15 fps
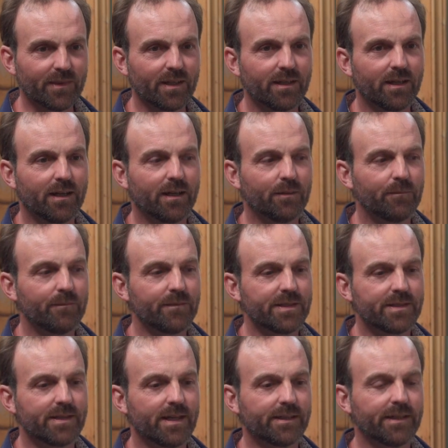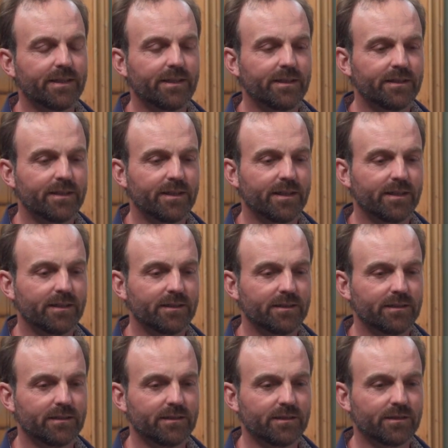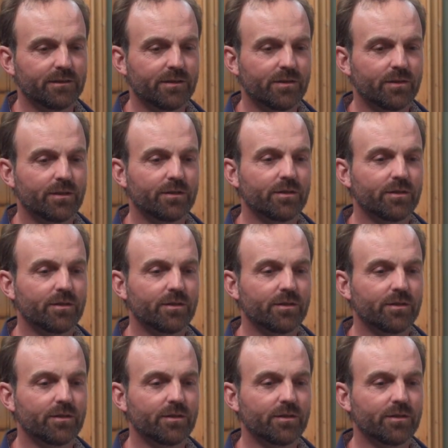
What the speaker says: The second sort